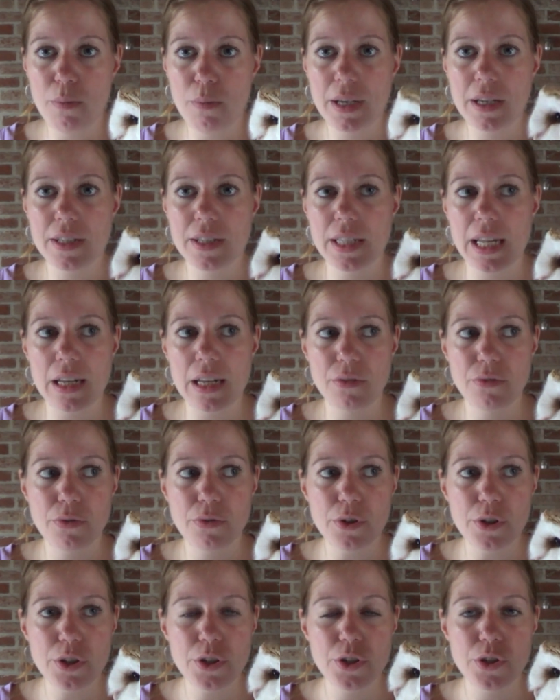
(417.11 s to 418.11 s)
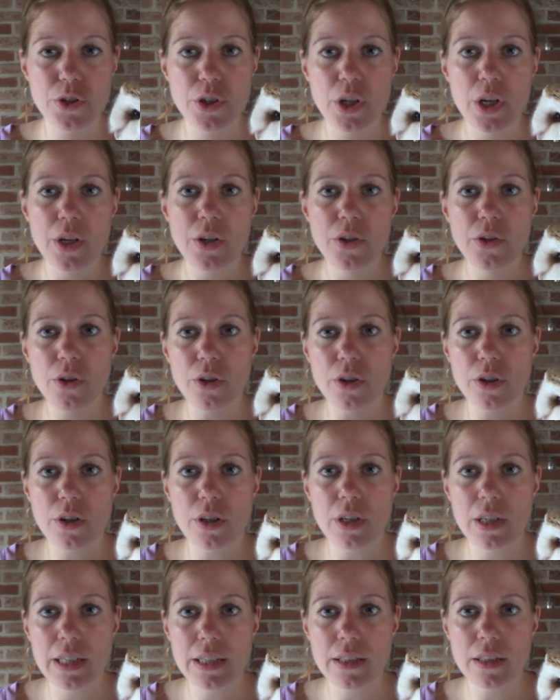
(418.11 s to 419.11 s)
because at first
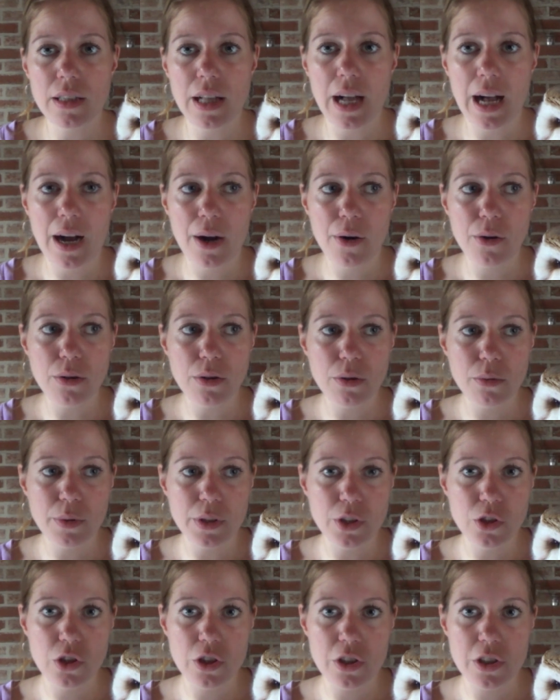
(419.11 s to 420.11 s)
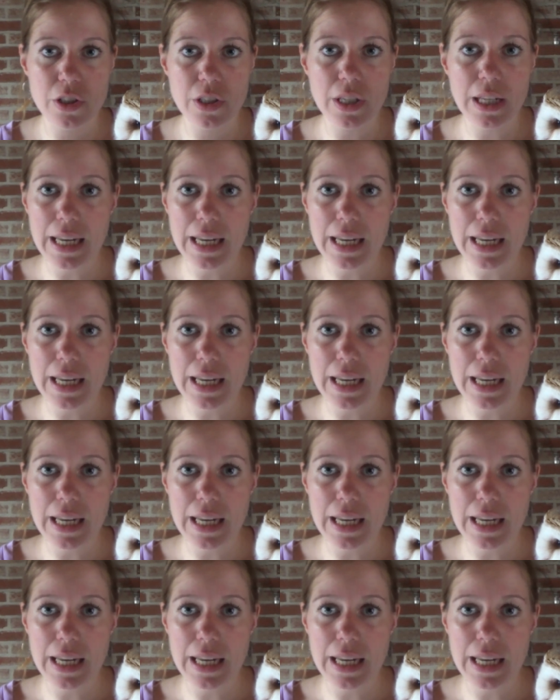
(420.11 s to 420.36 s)
your little owl will just